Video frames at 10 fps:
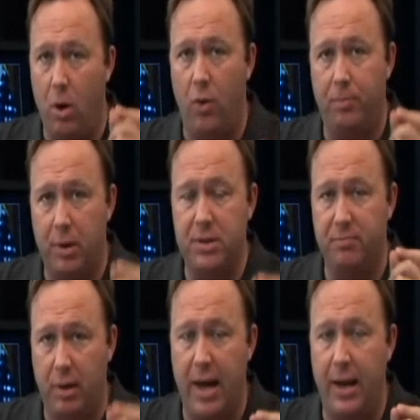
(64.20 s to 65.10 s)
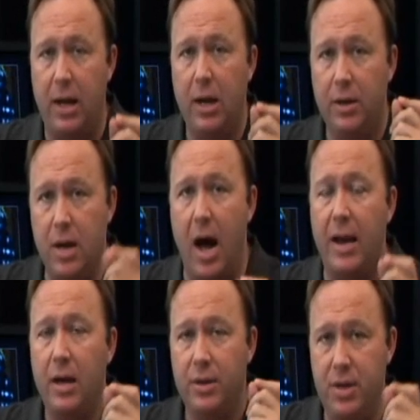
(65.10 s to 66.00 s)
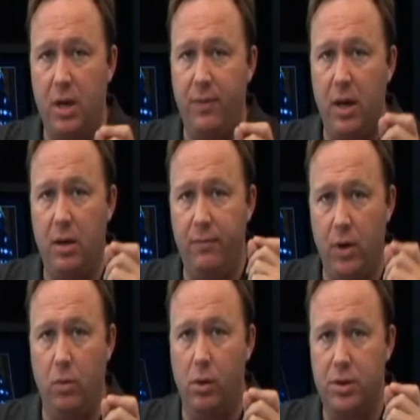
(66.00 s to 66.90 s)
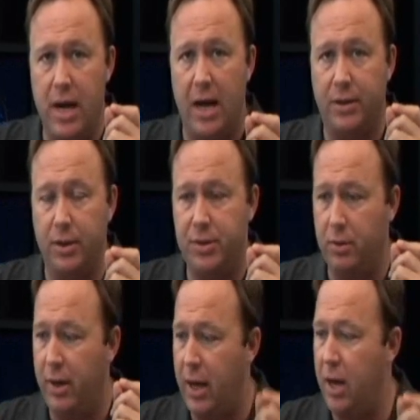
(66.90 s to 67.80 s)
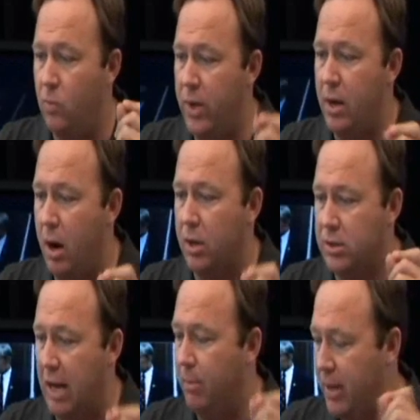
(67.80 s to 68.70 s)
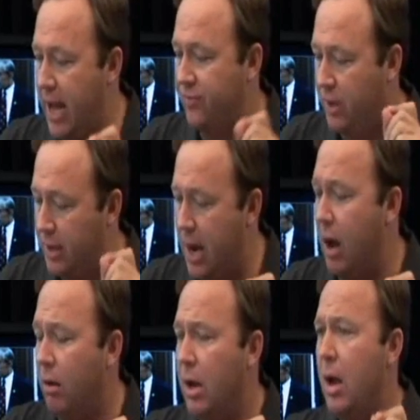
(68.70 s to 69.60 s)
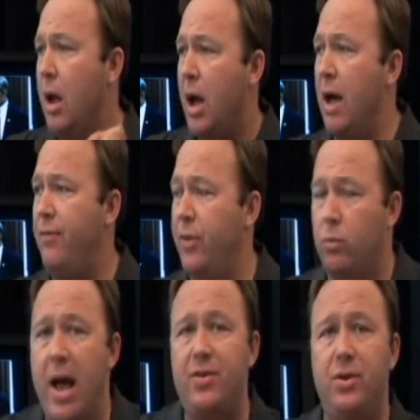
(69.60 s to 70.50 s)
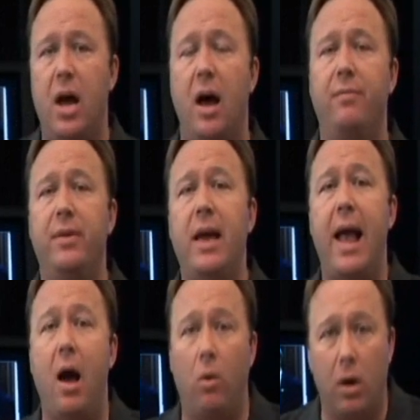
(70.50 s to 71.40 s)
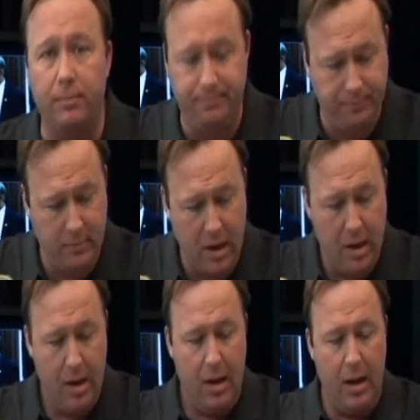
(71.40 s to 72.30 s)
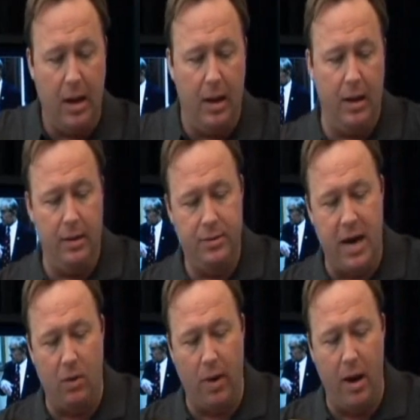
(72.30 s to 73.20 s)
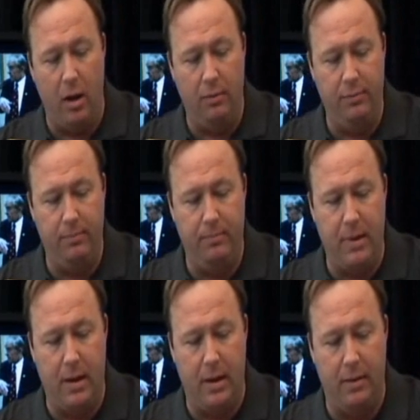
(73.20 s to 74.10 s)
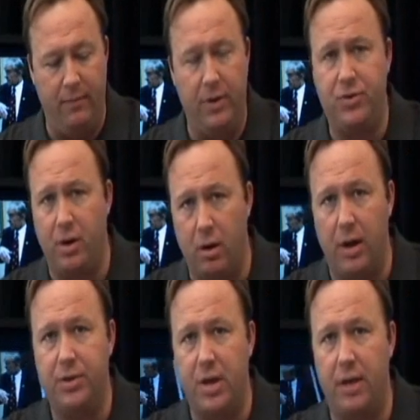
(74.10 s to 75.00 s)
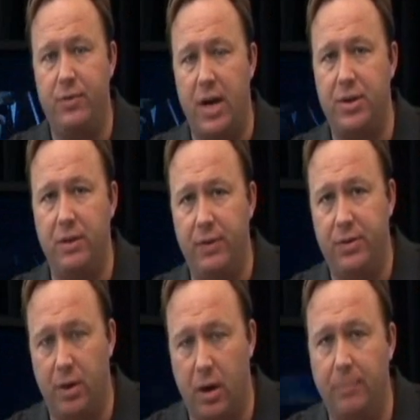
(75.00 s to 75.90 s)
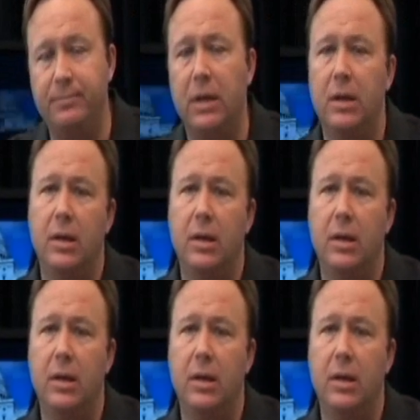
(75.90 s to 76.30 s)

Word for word: for all the prisonplanet.tv viewers out there tuning in. We are simulcasting now. Uh, for the rest of the hour, uh, Tyrel uh, Ventura, son of Jesse Ventura,